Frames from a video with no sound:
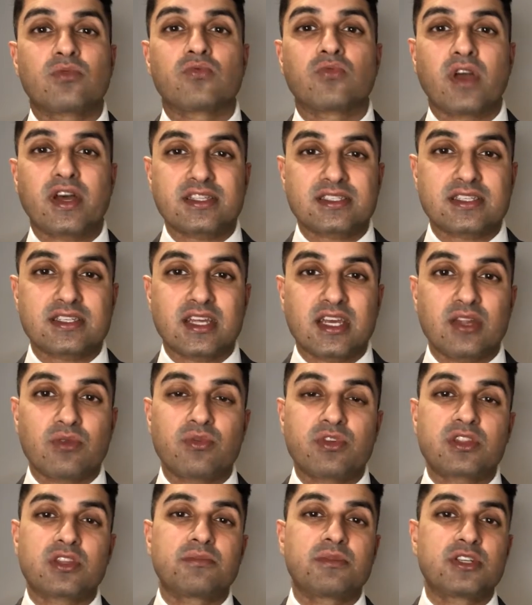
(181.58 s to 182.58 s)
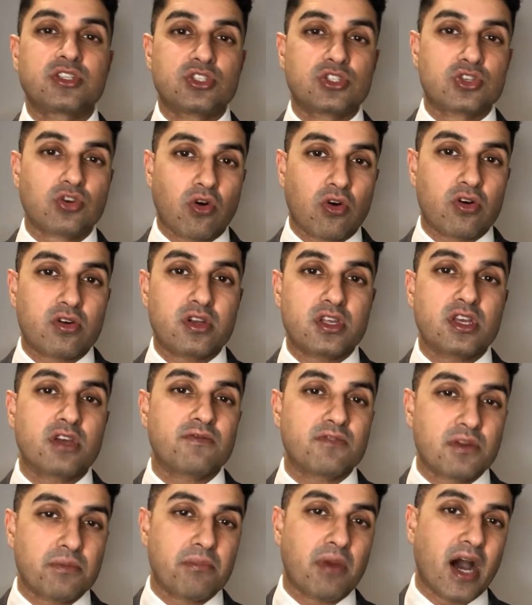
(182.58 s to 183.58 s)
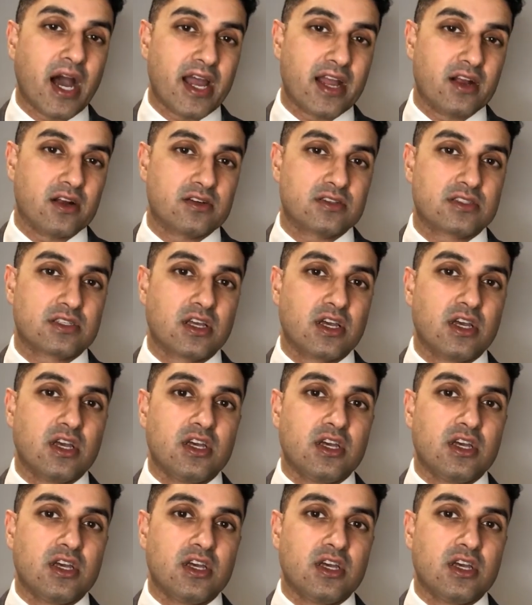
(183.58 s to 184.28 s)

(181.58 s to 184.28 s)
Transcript: resonate with the majority of the buyers.